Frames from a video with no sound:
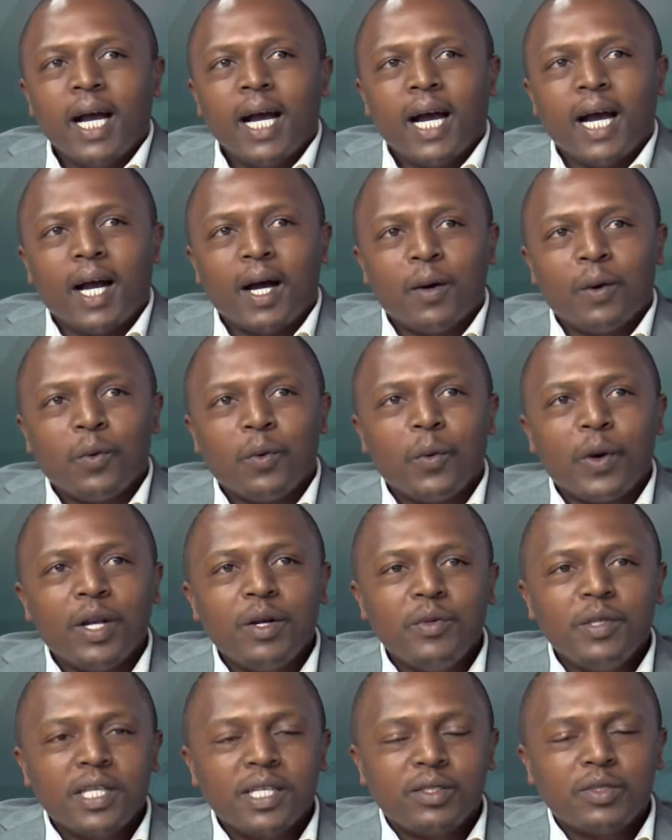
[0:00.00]
Uh, when
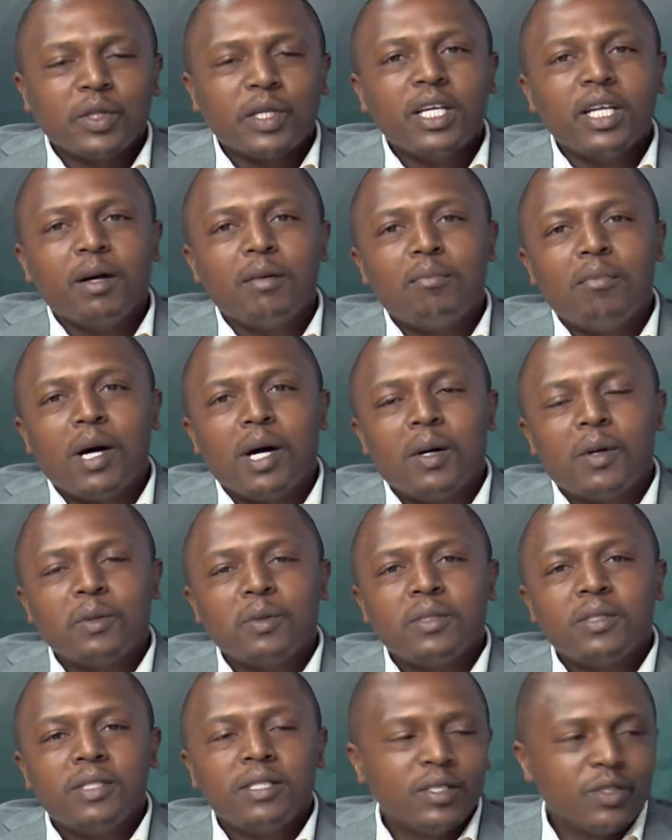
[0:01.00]
we are talking
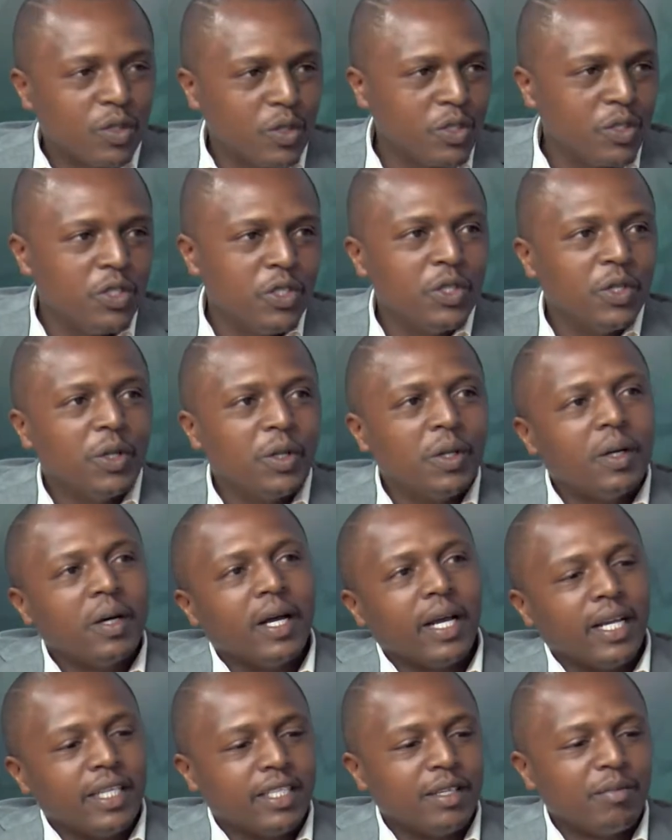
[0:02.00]
about social
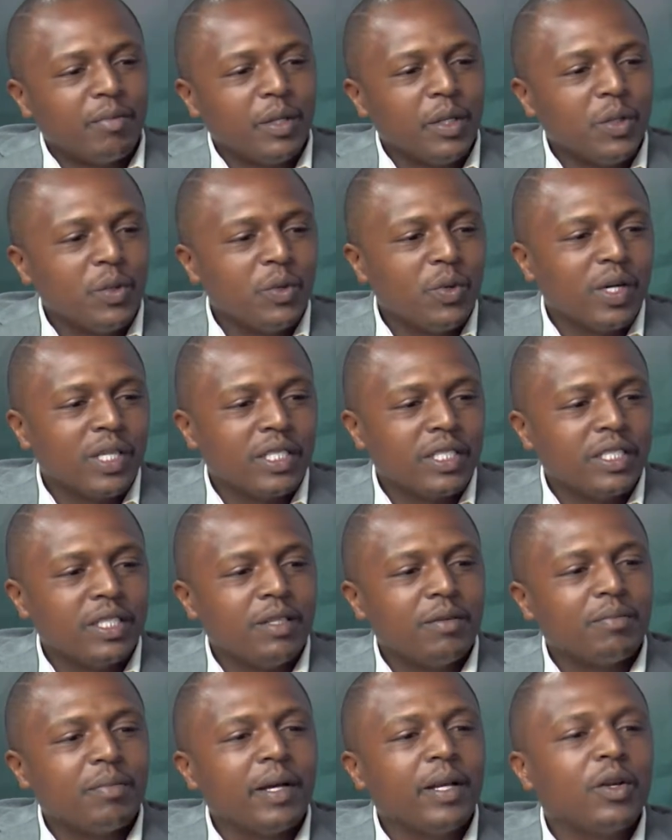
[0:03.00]

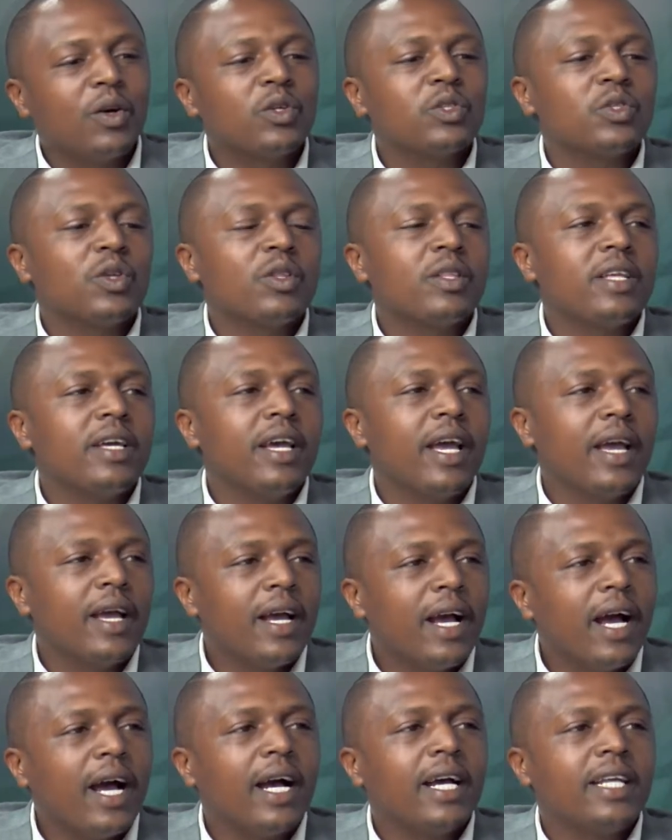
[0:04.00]
entrepreneurship and also the
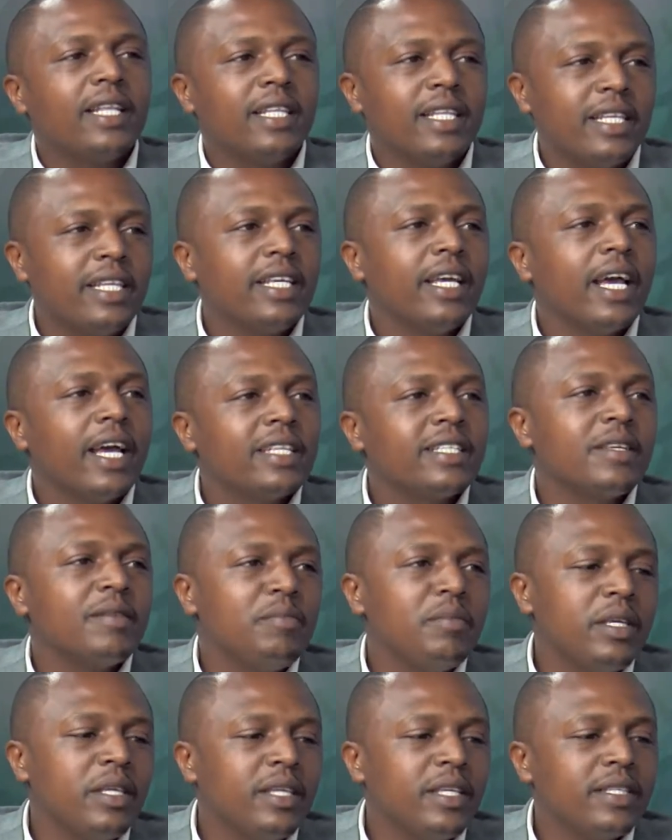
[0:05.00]
uh, the
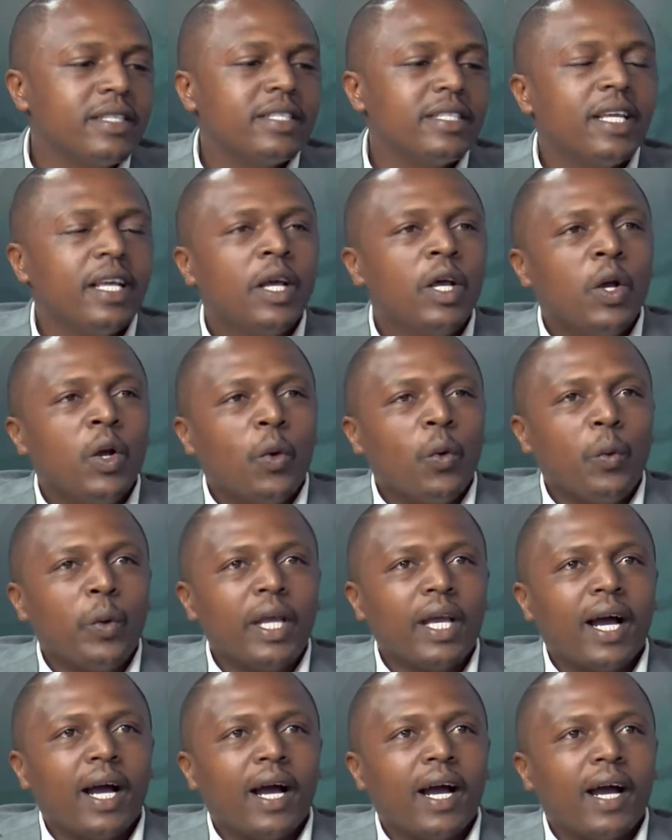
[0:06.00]
SMEs, we
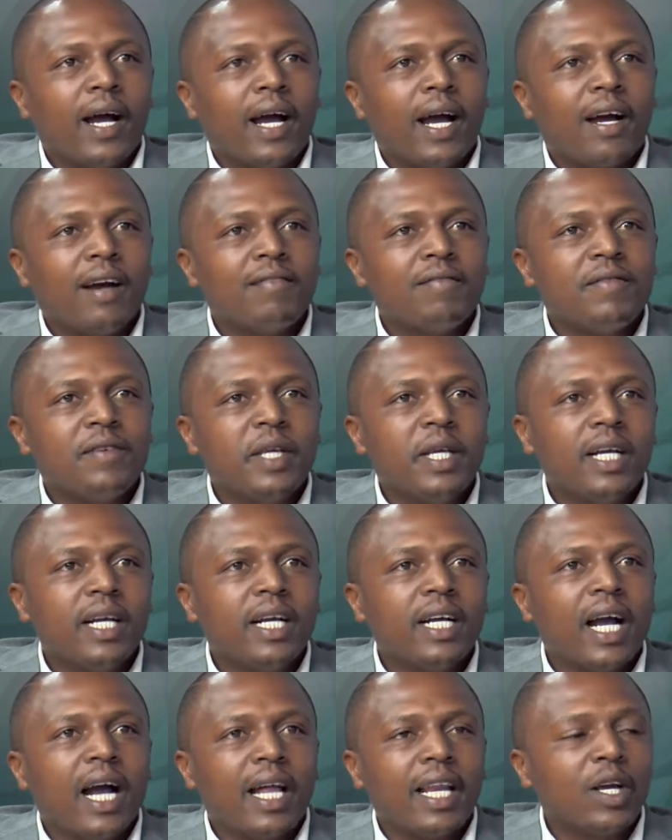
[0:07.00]
are
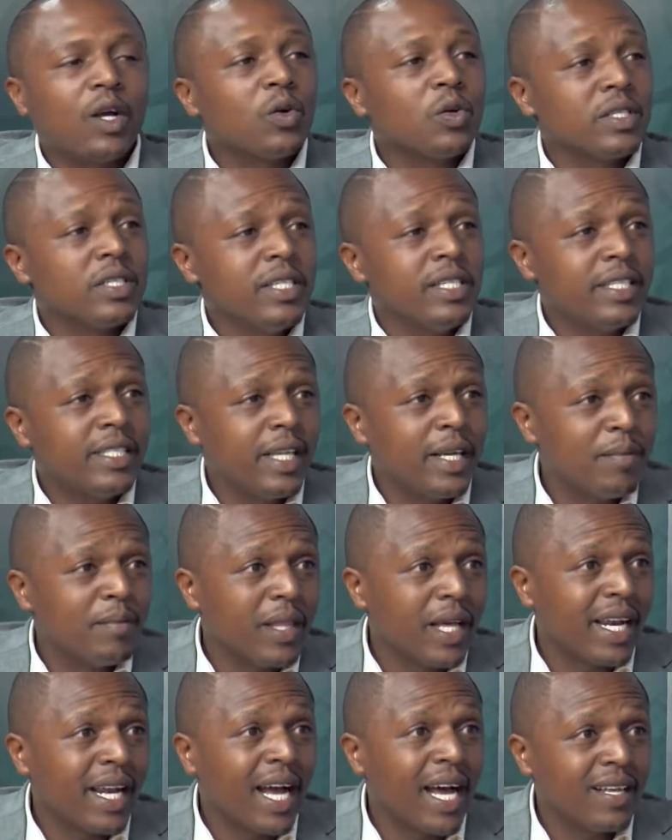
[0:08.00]
having an ecosystem
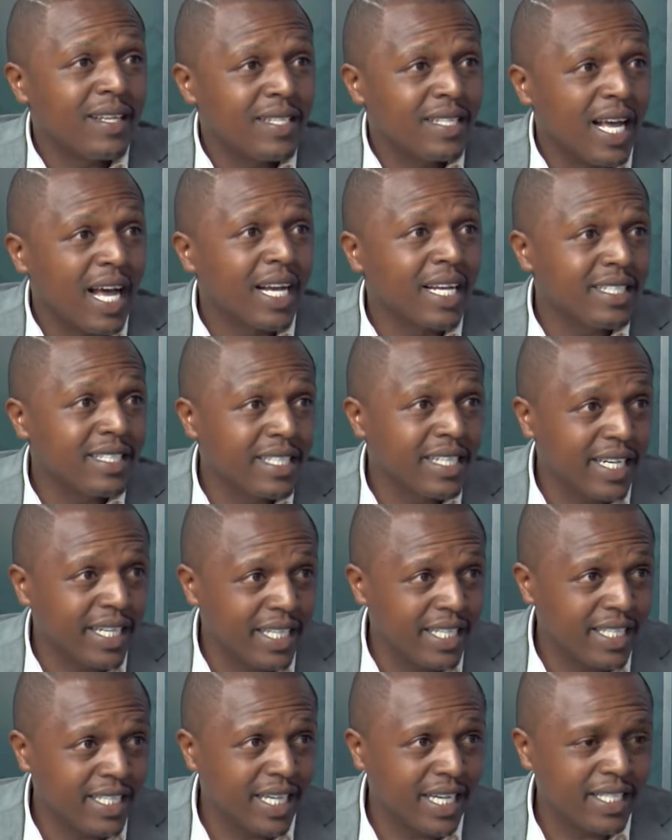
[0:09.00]
that has
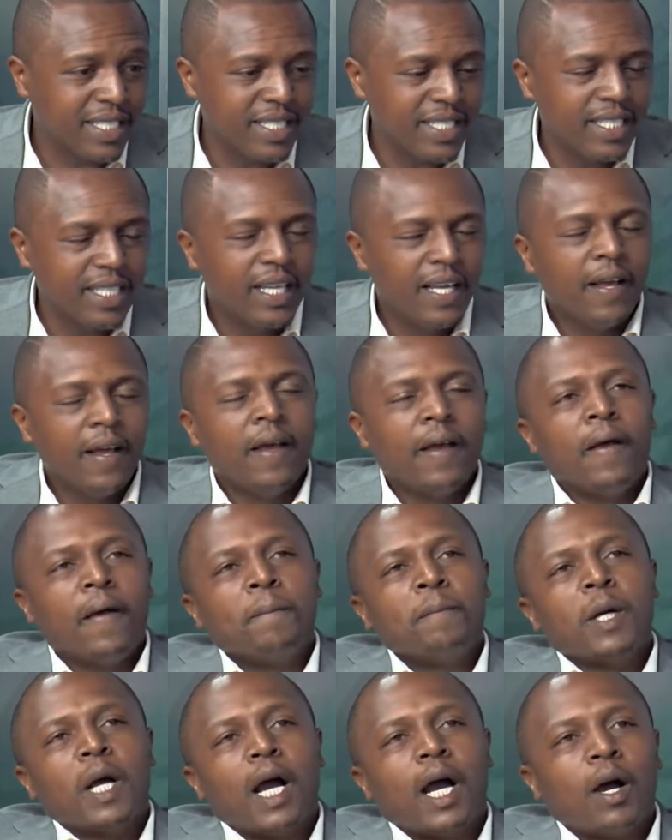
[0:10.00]
accelerators mm -hmm.
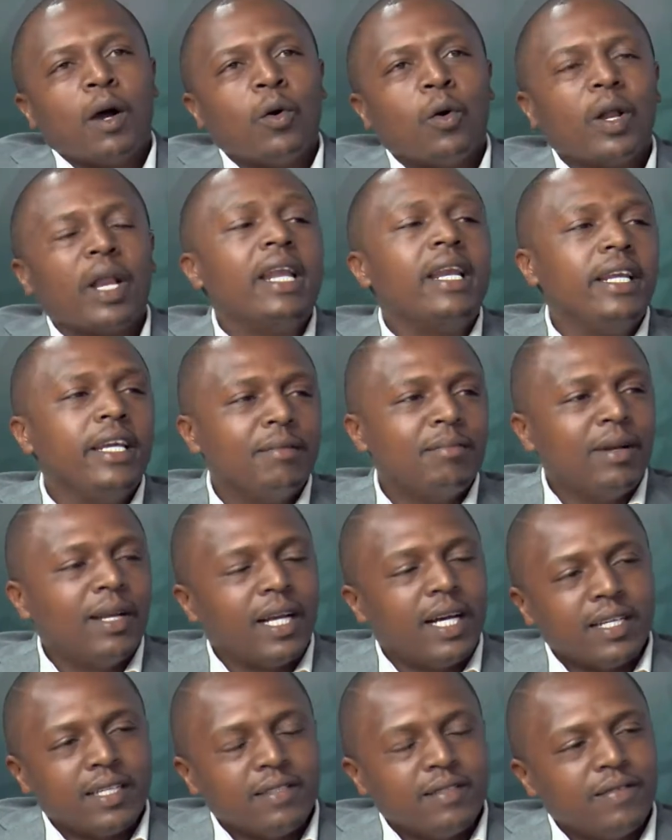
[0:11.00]
uh, or
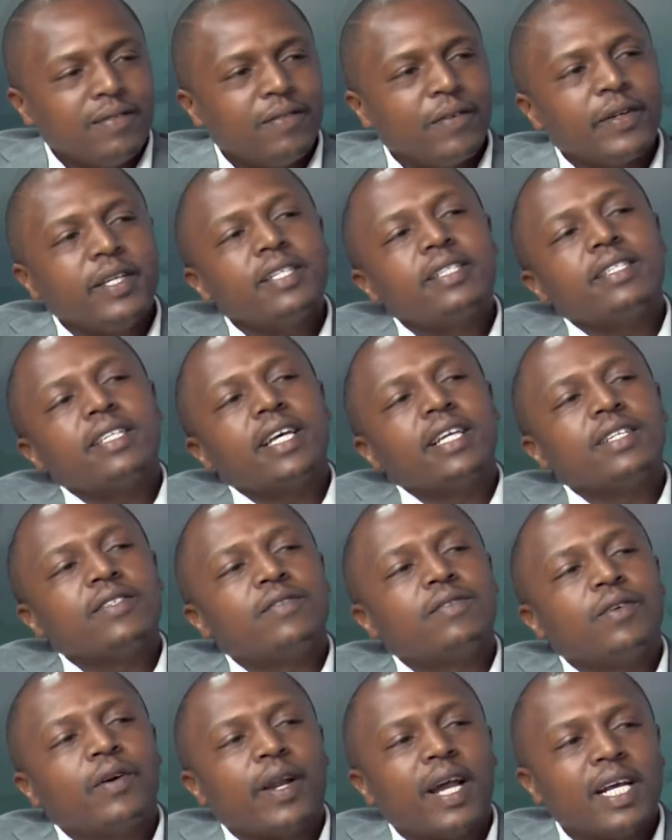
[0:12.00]
enablers. For instance,
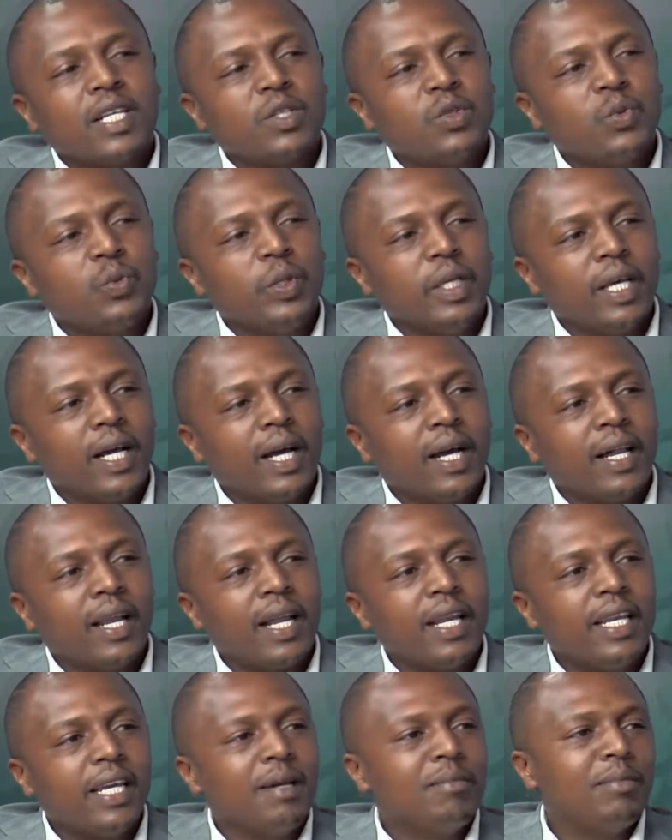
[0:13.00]
for us, we are
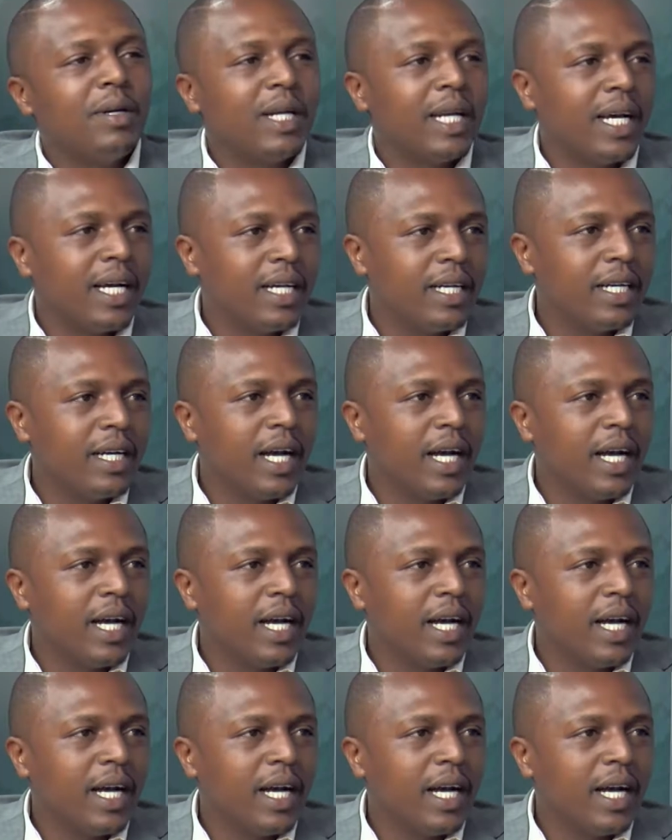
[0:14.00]
enabler.